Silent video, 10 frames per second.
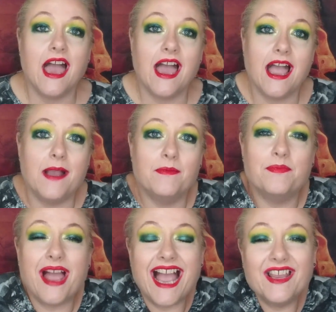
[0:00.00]
but
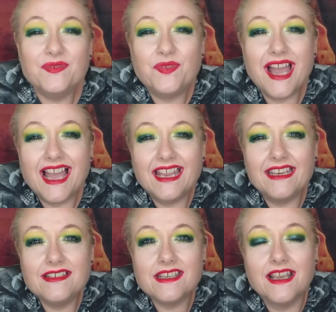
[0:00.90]
I
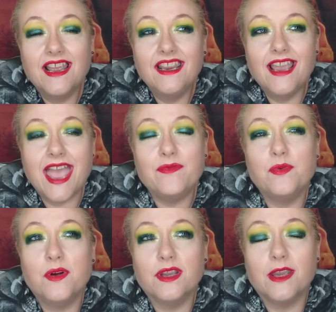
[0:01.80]
find
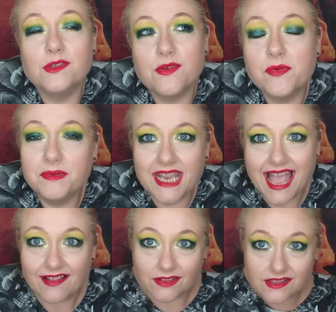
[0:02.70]
everyone goes to everybody
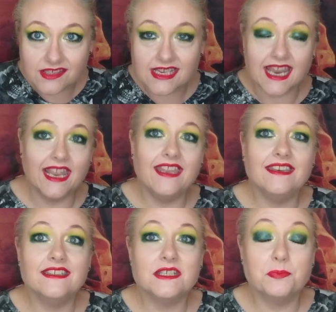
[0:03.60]
else.
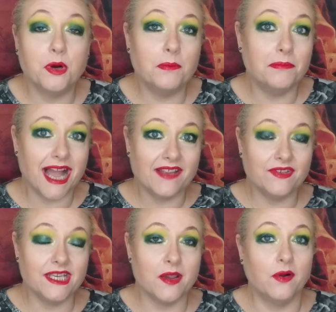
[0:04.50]
And to put my
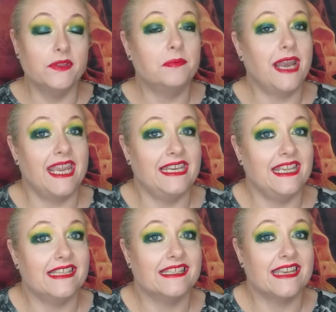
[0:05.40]
video on the
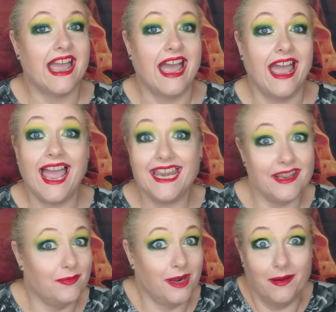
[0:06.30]
playlist, I
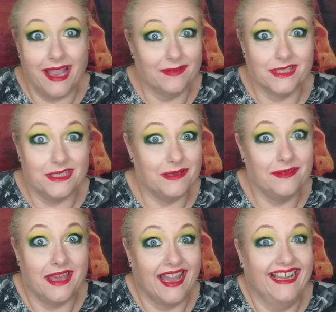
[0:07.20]
don't know how to
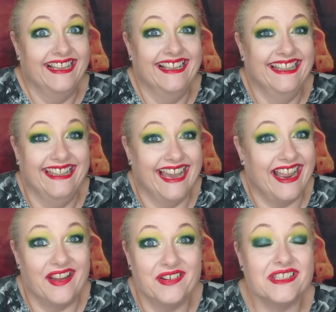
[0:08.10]
do that.
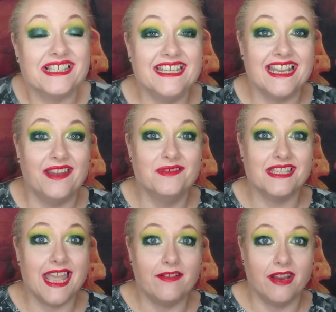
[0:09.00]
I honestly
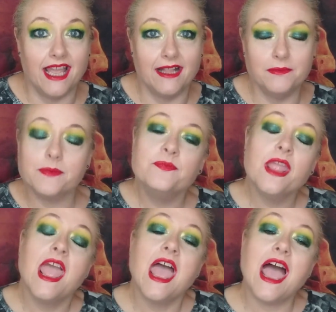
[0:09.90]
don't. Sarah, help.
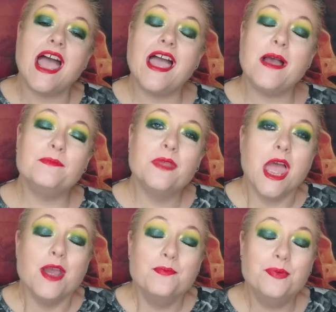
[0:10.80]

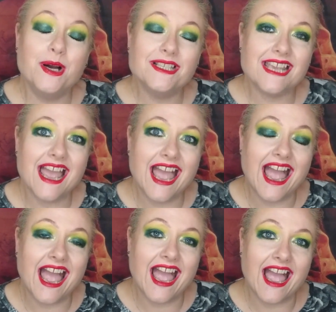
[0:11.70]
But
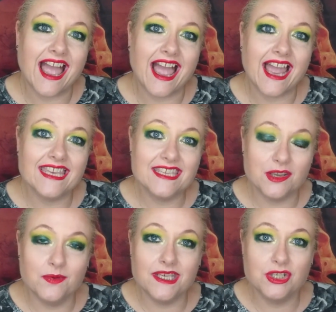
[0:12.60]
I
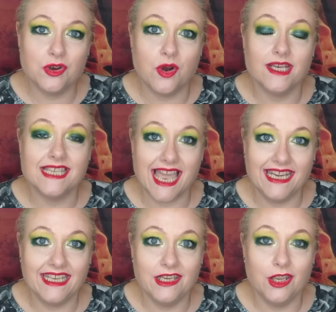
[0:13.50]
do enjoy
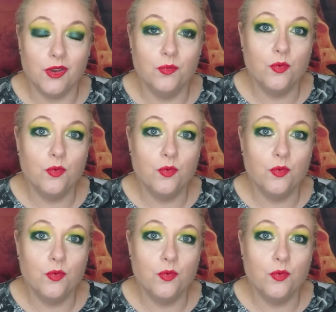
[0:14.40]
telling you